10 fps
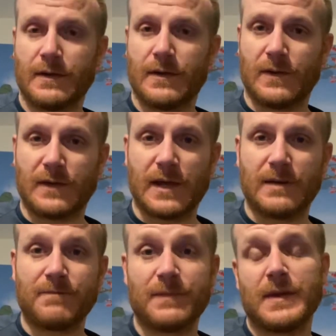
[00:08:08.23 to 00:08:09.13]

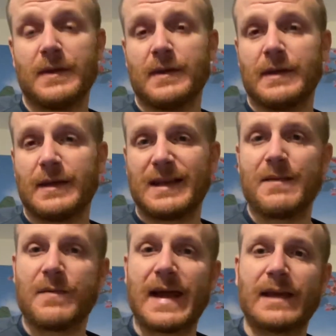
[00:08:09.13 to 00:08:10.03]
Okay,
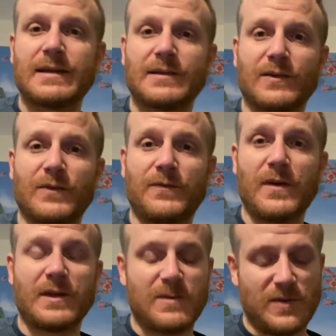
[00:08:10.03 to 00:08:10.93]
that gets a little
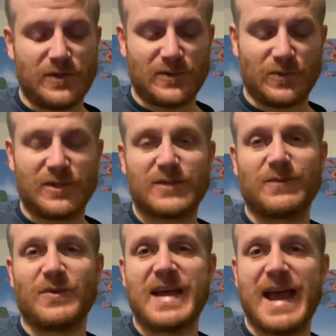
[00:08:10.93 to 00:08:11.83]
funky because
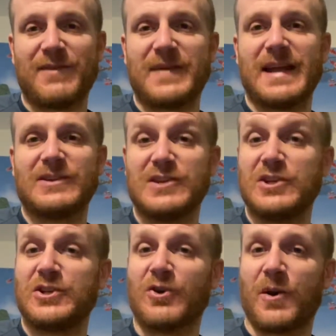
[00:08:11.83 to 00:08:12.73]
we have that D
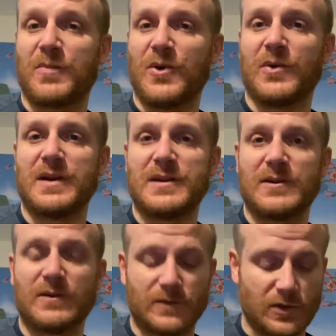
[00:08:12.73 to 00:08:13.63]
sharp note in
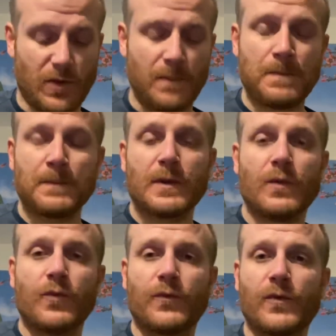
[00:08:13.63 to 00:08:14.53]
here. So
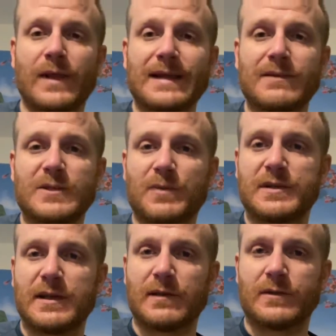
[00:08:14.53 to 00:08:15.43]
for like this
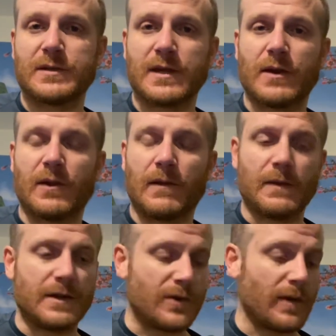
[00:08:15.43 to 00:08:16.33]
particular scale,
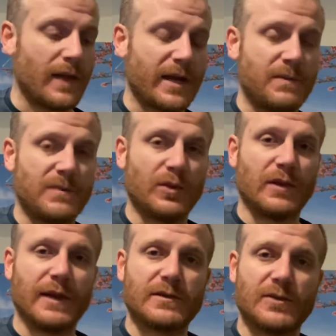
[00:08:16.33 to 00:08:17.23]
you know, a lot of people
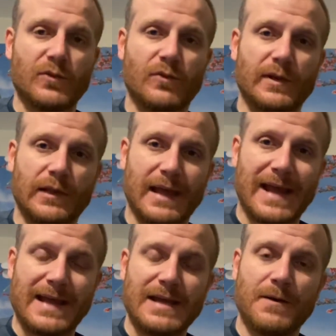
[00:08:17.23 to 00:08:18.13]
like to
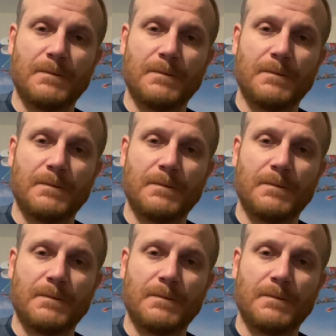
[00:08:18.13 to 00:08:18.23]
relay